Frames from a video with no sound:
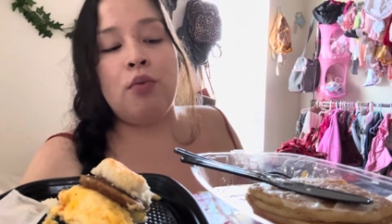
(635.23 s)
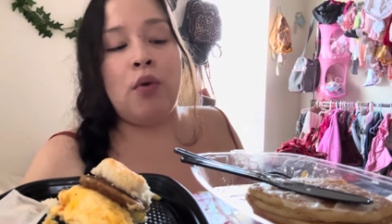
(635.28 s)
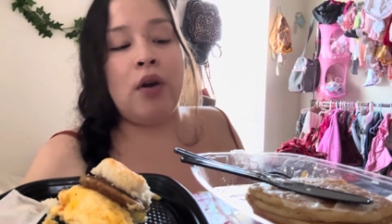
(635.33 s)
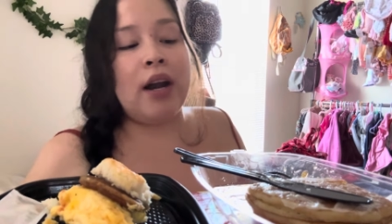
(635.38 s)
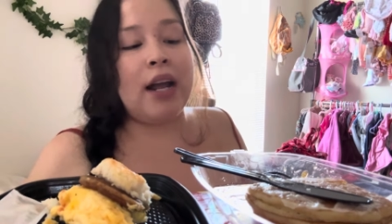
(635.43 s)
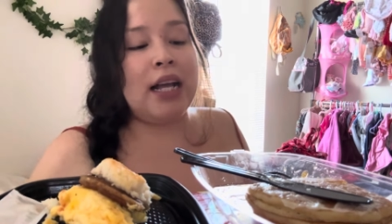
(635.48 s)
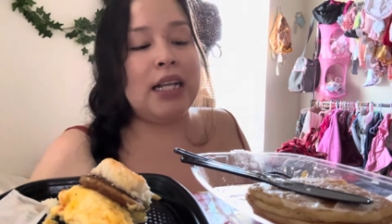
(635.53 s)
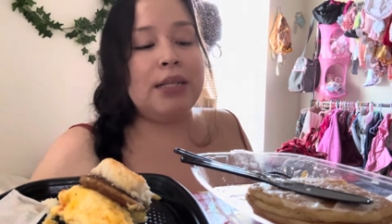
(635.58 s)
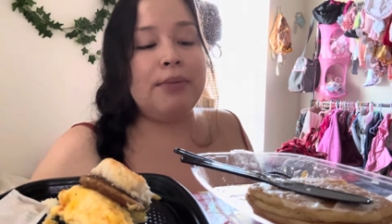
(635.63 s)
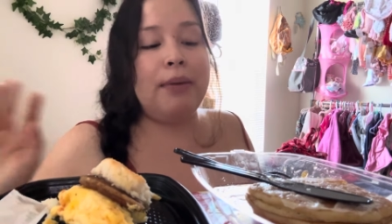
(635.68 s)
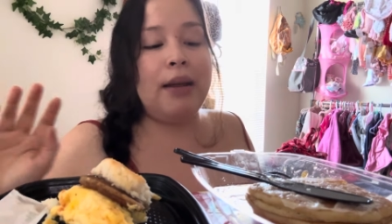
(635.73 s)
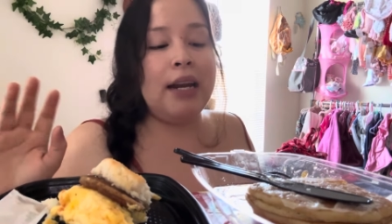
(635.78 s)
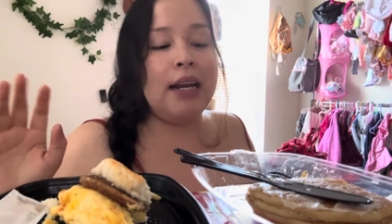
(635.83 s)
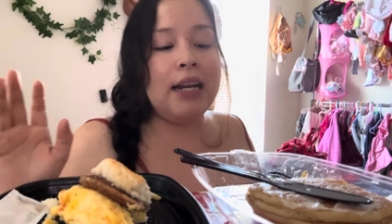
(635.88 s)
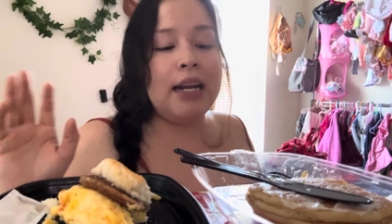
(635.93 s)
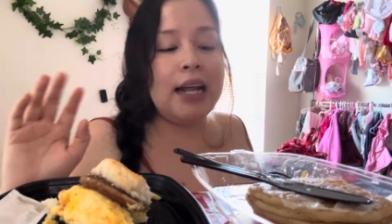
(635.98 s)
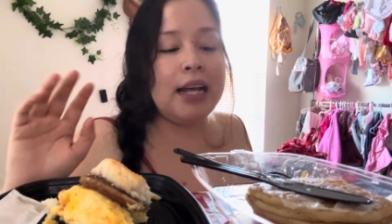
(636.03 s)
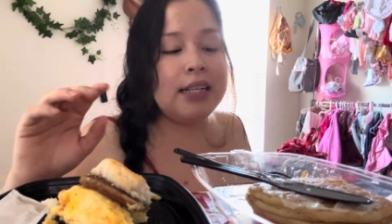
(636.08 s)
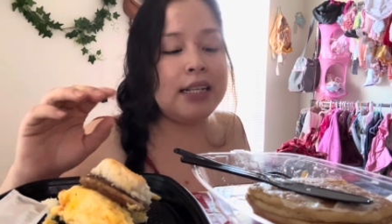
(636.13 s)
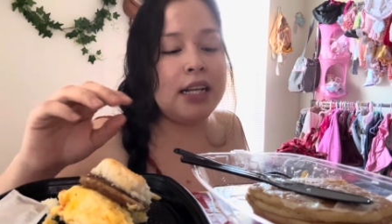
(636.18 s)
work as many
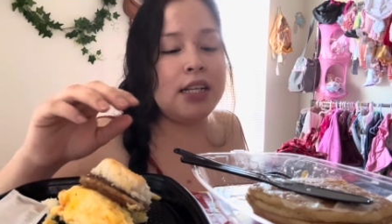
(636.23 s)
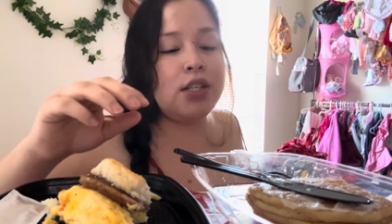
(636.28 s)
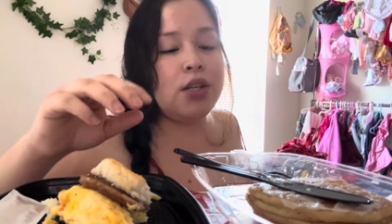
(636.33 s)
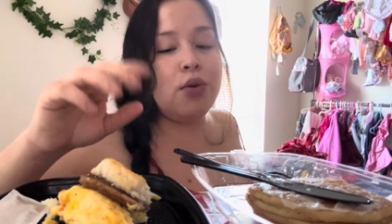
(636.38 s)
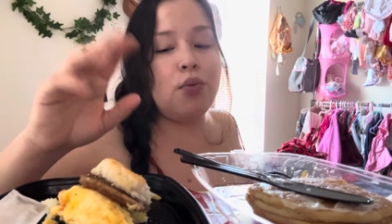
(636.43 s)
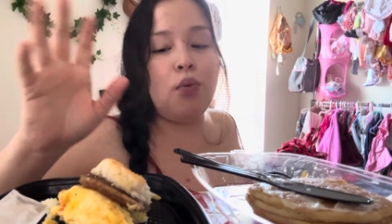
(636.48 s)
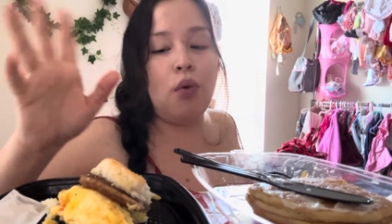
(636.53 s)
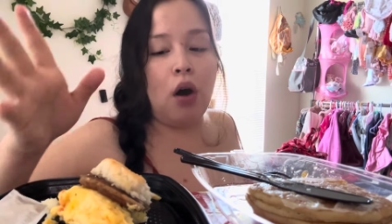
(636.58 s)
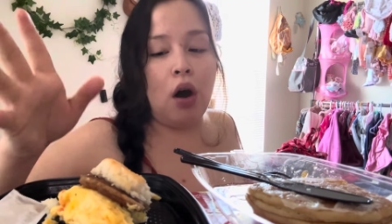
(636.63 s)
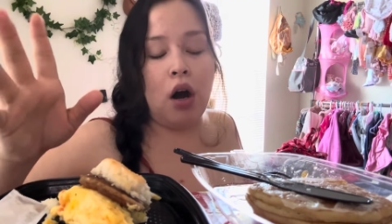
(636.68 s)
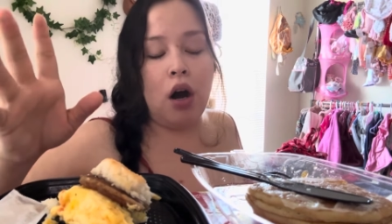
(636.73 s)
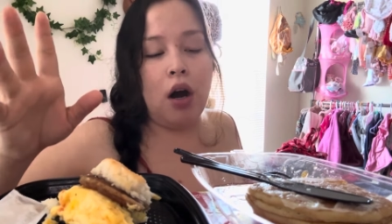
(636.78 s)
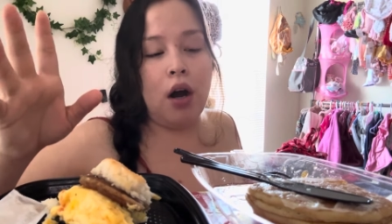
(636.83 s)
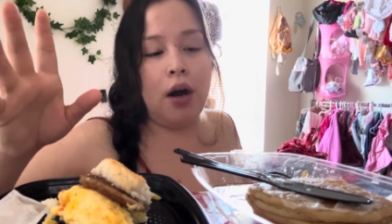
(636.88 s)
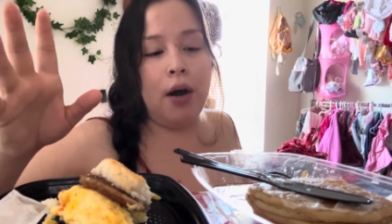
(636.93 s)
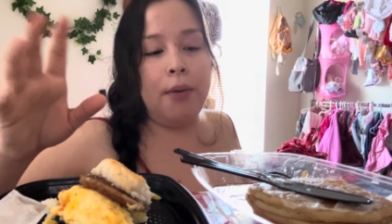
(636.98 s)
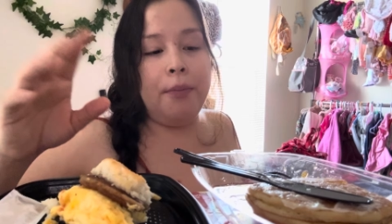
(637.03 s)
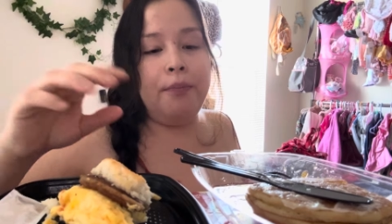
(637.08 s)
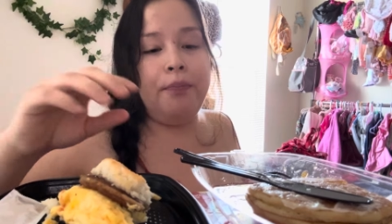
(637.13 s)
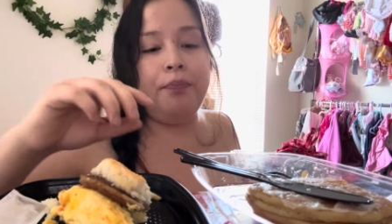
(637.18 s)
days as you
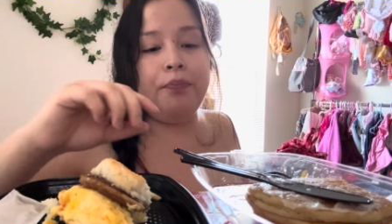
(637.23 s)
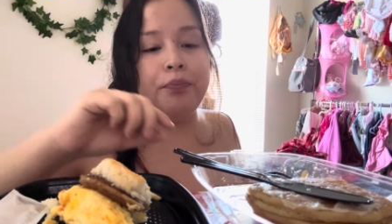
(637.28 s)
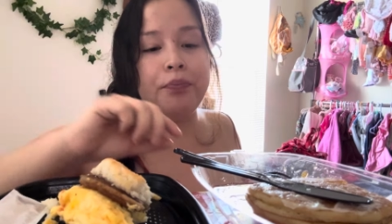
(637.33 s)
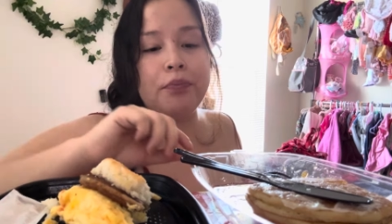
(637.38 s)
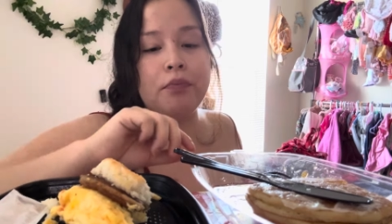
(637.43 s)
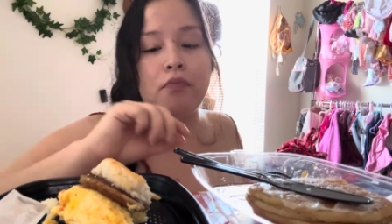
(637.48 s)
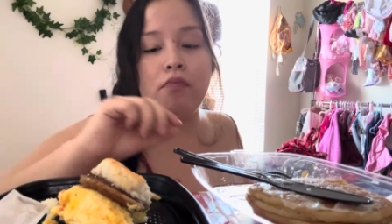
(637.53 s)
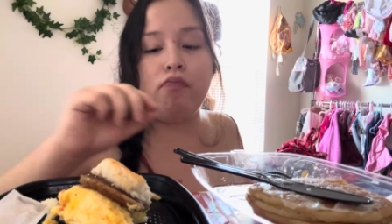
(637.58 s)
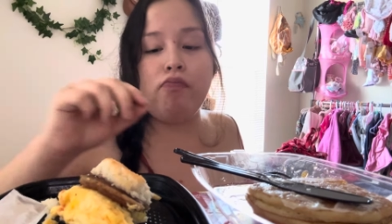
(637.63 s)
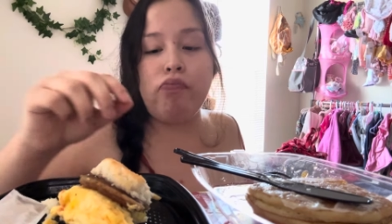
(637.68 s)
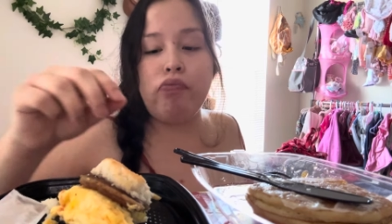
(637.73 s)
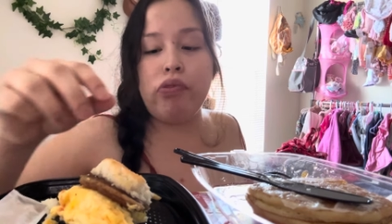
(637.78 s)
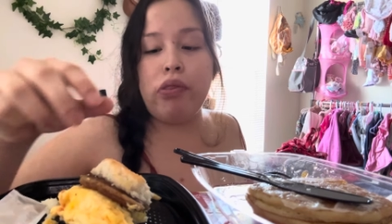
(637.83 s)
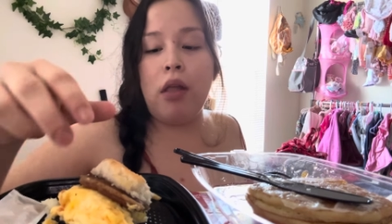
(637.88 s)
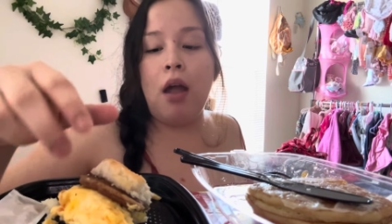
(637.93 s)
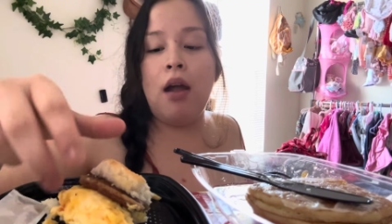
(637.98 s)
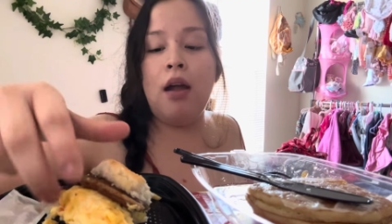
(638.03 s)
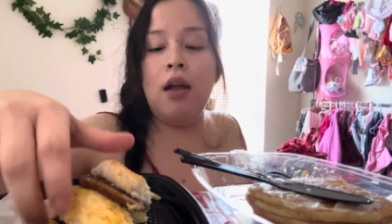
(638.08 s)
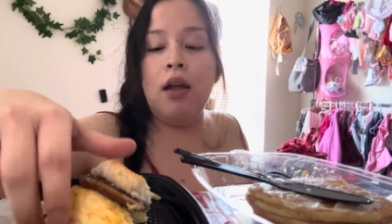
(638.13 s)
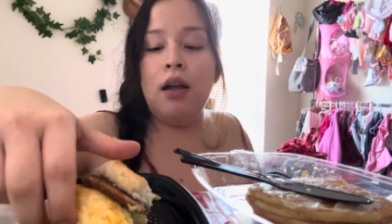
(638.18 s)
want
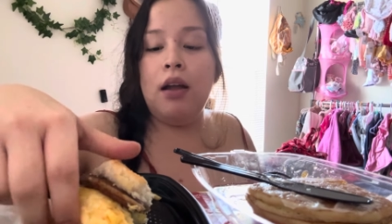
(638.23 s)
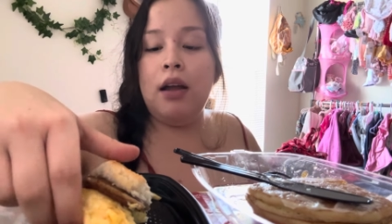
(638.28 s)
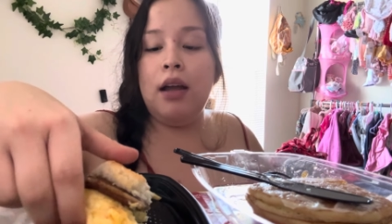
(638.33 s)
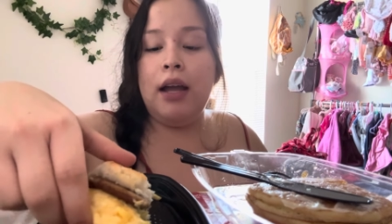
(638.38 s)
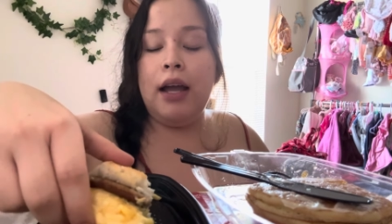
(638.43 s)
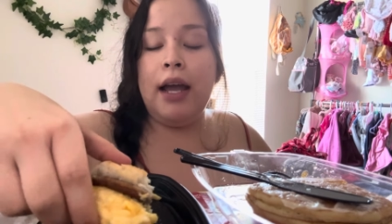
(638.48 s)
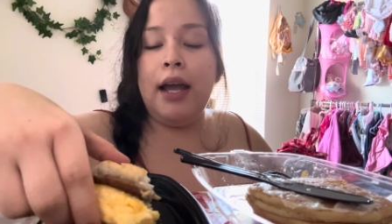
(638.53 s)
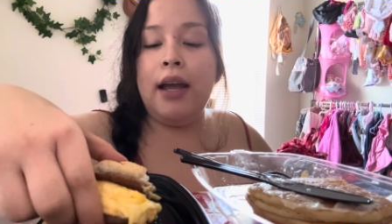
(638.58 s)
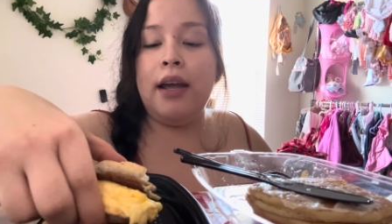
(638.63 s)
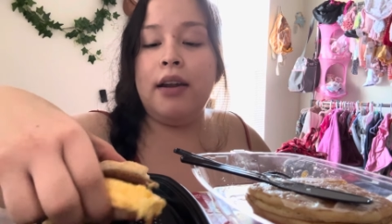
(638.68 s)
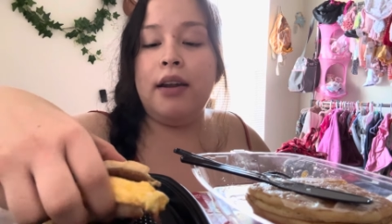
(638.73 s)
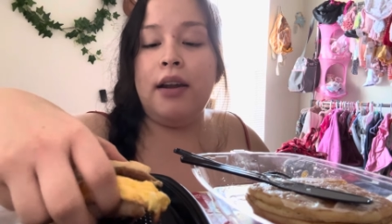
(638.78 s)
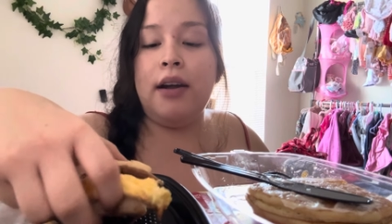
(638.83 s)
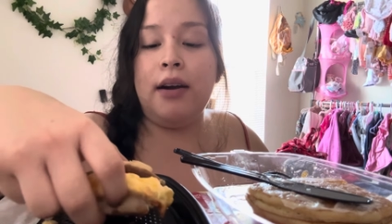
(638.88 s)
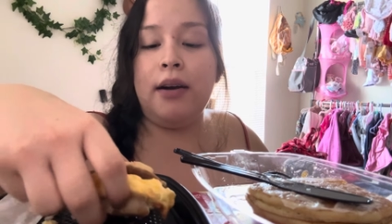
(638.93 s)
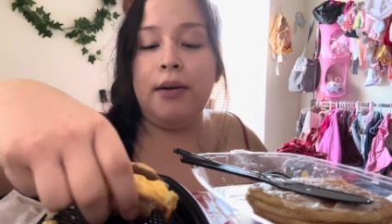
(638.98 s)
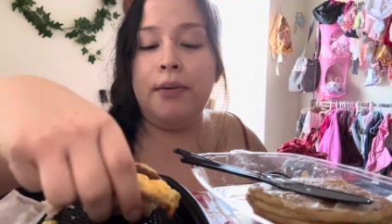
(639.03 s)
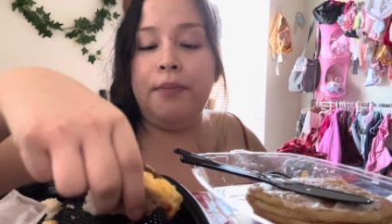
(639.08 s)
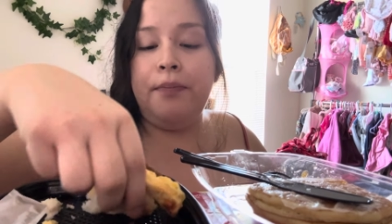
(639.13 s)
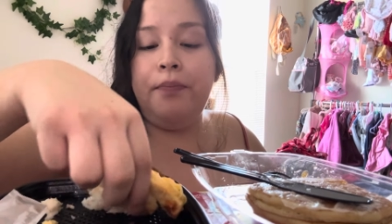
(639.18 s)
and
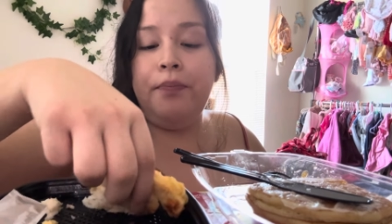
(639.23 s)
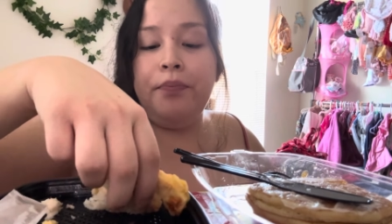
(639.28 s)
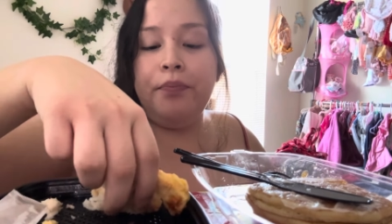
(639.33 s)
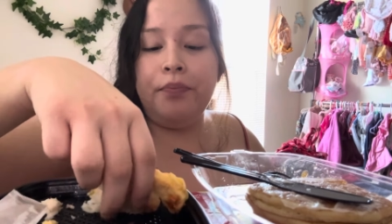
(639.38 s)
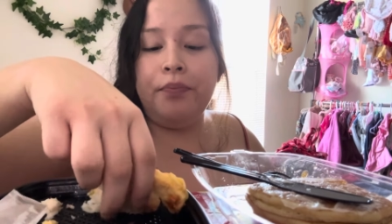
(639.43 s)
um